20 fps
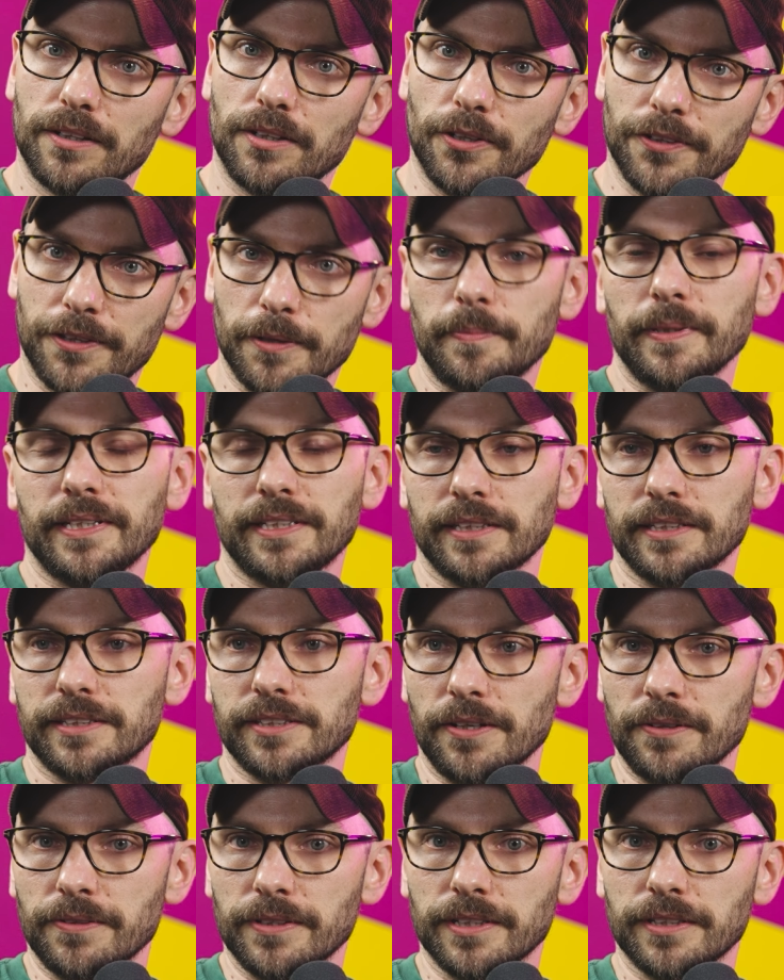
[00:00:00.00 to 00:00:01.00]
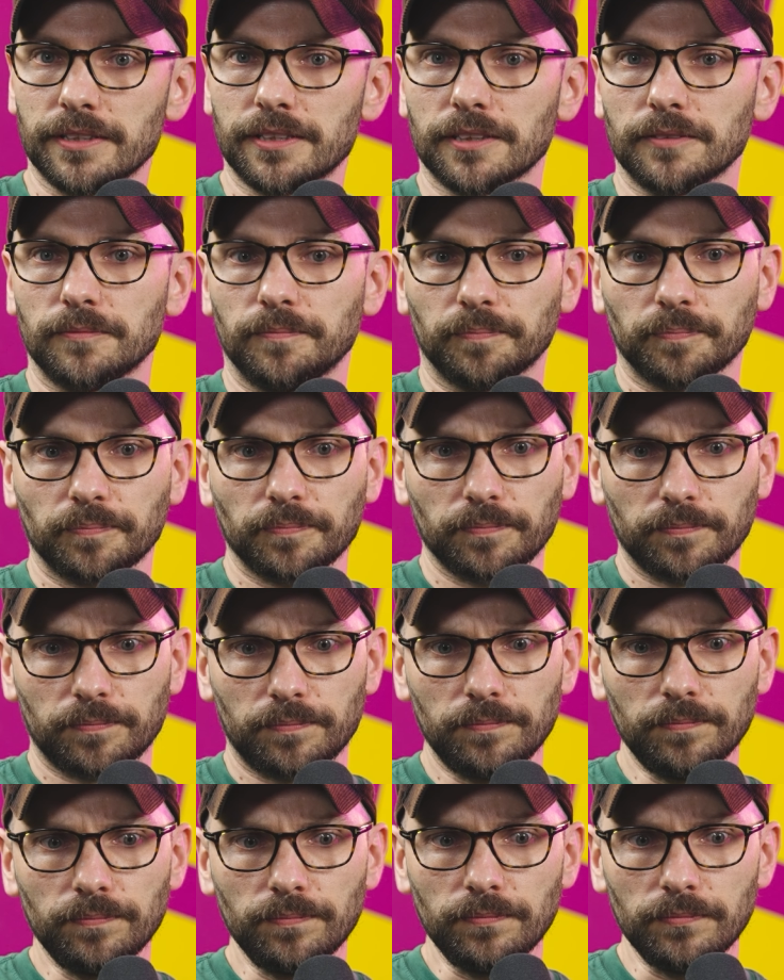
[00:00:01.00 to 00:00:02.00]
other business owners,
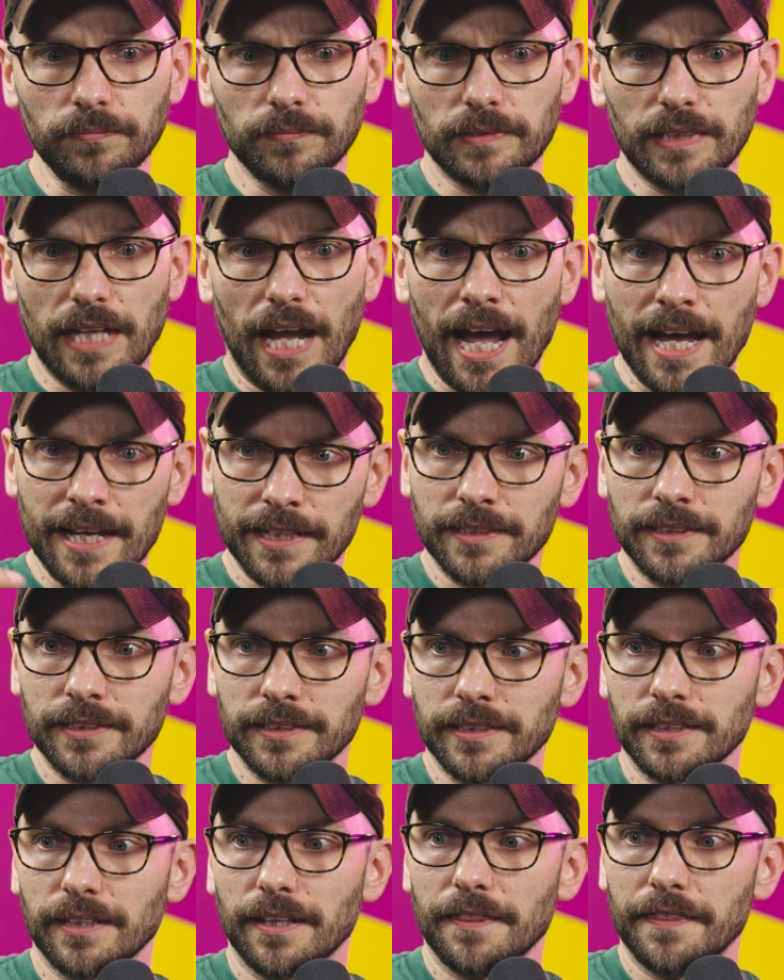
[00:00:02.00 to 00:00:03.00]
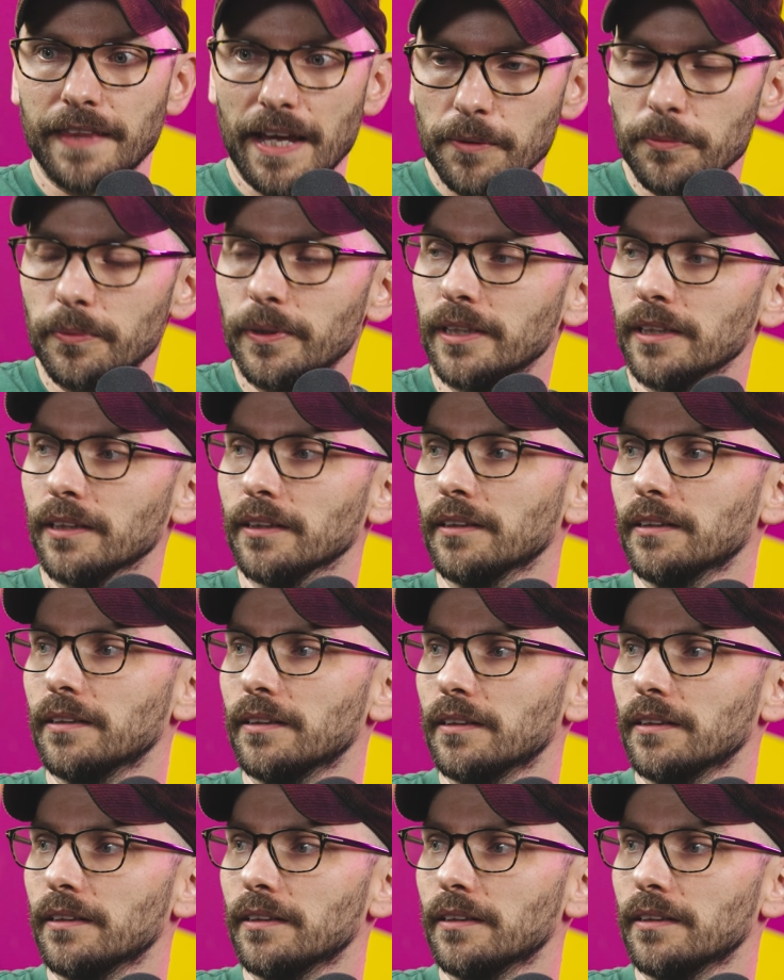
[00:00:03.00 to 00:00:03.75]
and they will